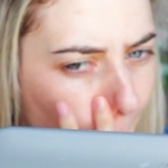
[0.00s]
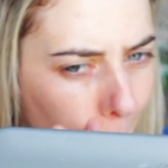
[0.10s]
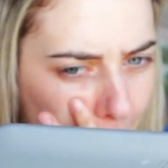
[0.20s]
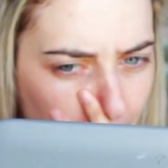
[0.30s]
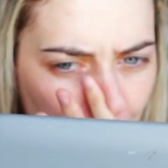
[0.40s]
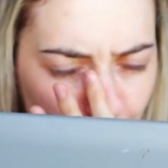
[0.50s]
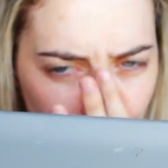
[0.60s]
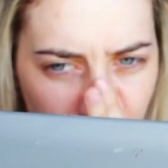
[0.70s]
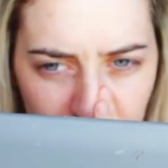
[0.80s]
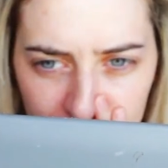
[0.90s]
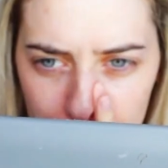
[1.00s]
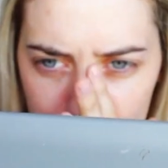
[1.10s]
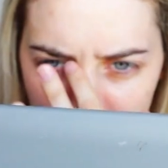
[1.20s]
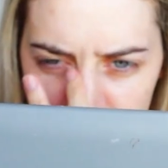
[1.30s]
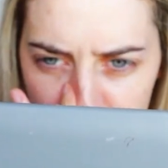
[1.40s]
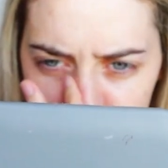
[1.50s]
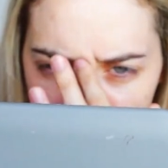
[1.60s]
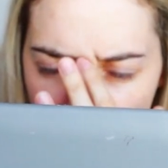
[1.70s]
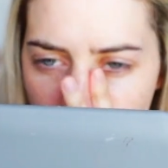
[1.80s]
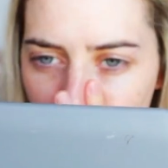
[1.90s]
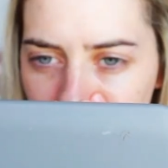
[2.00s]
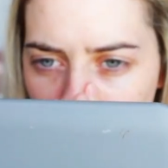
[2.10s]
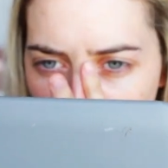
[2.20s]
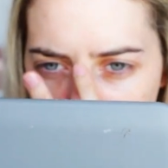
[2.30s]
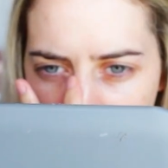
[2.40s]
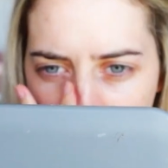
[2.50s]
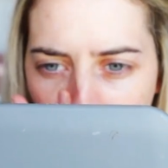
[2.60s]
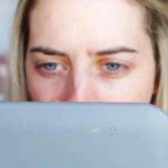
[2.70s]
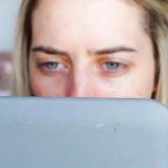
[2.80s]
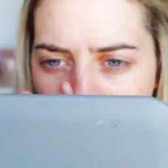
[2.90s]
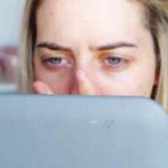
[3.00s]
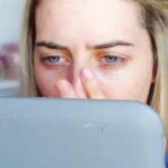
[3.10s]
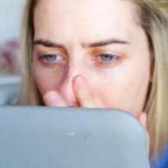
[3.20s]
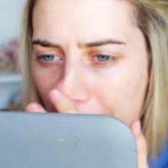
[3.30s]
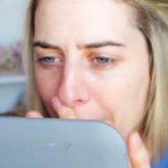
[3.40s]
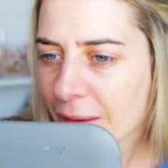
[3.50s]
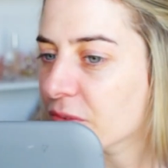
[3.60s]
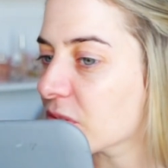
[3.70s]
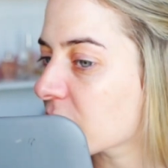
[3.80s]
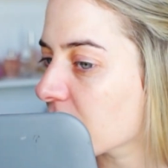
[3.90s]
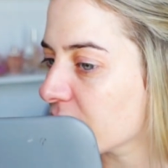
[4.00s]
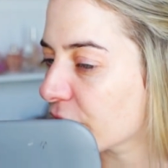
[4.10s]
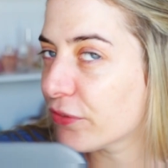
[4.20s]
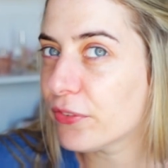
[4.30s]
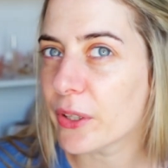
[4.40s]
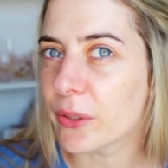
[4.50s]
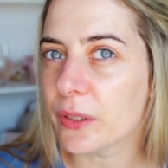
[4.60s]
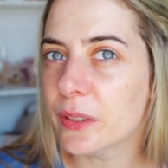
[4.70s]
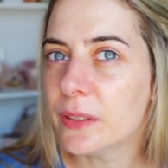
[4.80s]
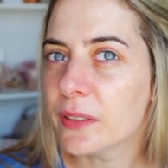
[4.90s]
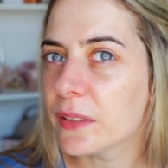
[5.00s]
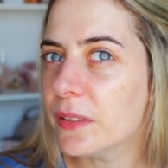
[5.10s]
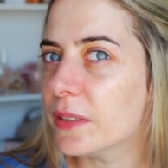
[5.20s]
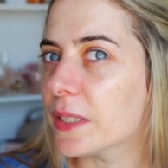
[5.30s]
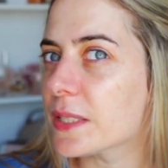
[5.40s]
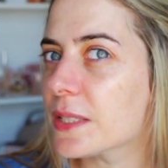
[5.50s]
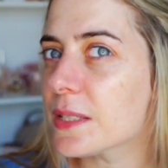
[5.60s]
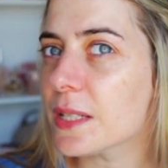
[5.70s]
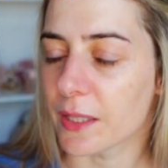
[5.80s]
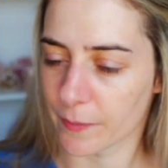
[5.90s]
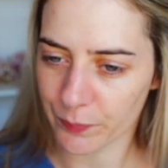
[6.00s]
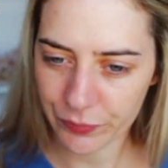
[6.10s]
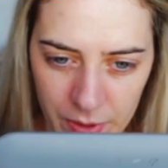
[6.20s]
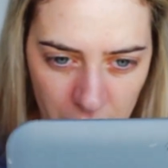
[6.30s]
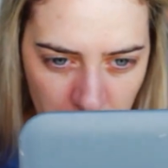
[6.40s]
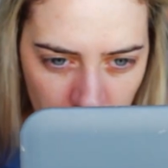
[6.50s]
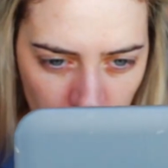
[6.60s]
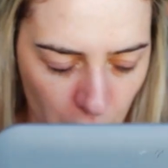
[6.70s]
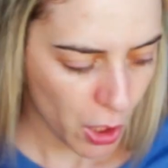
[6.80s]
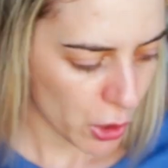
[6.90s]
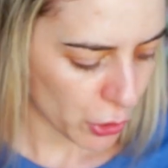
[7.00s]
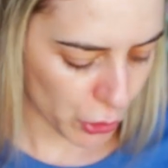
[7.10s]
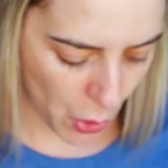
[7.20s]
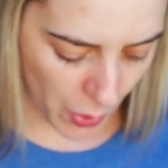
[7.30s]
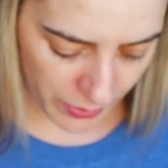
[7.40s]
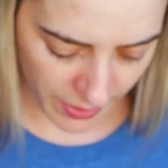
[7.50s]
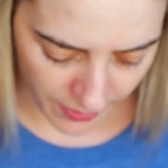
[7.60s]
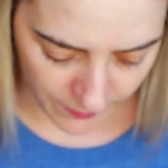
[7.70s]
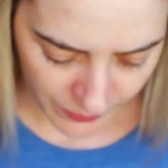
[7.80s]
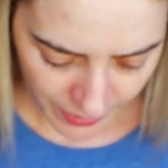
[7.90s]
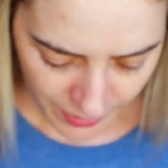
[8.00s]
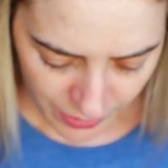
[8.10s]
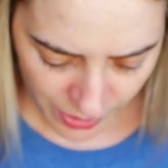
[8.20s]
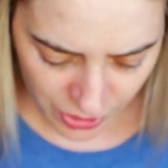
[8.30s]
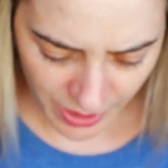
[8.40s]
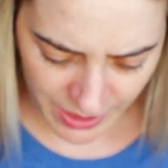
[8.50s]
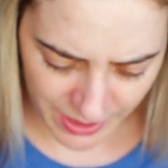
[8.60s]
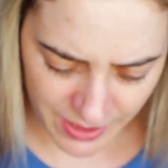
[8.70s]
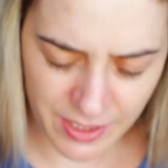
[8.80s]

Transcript: when I put my foundation over, if it's gonna fill. Can you guys see? So okay, so as you guys can